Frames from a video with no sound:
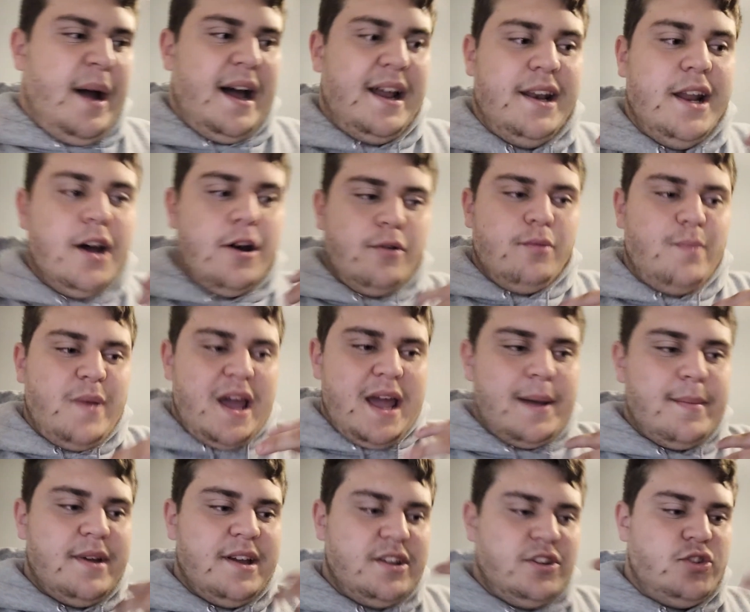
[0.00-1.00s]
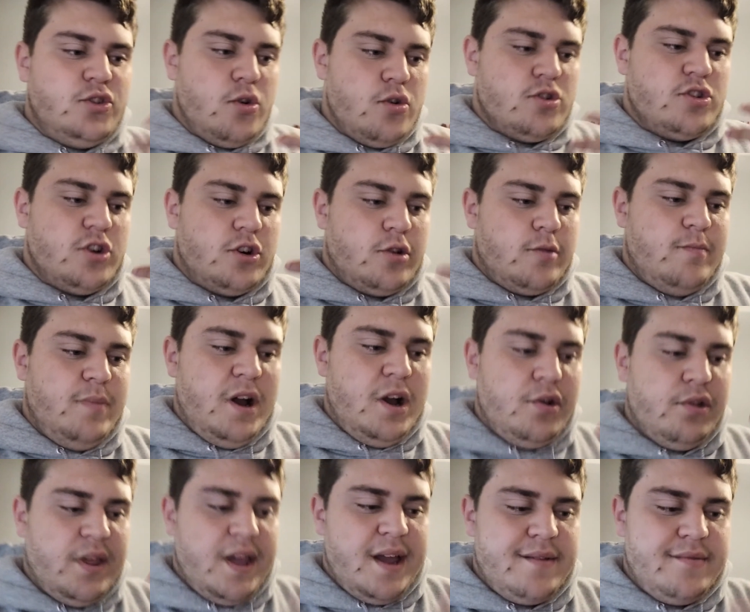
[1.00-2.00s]
I know Bama and Georgia are
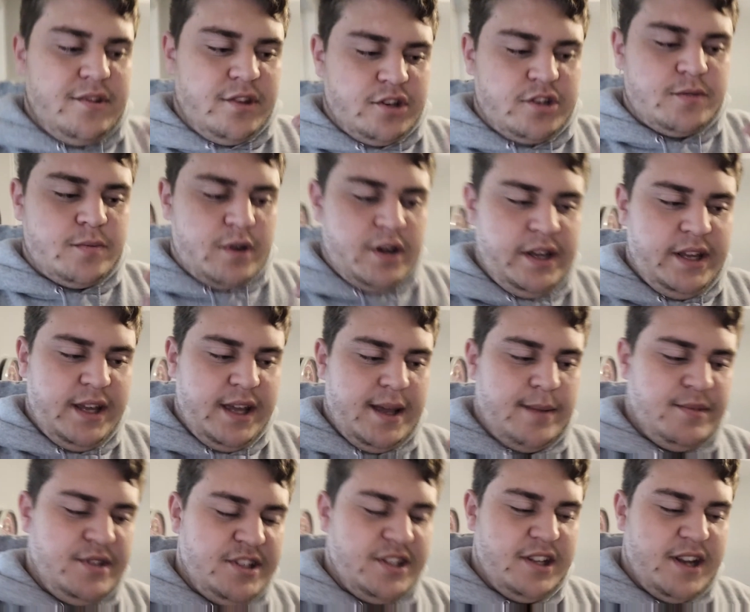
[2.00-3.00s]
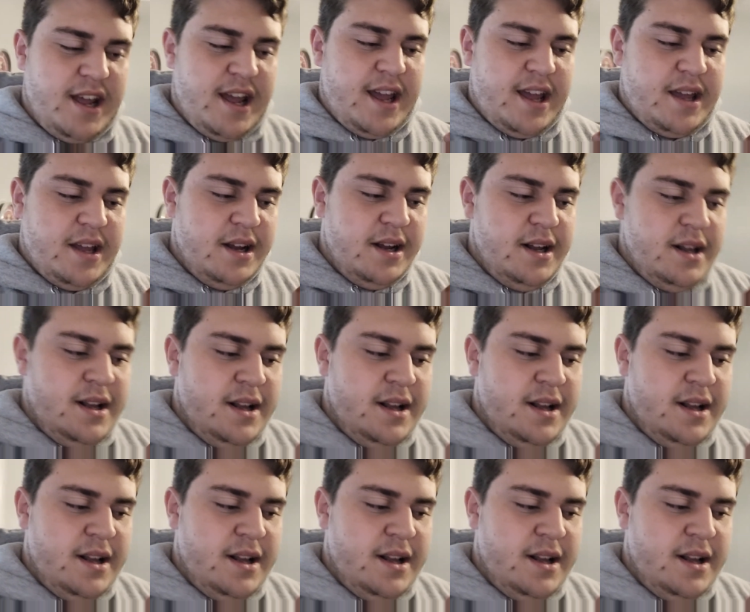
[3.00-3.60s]
both having their spring games today,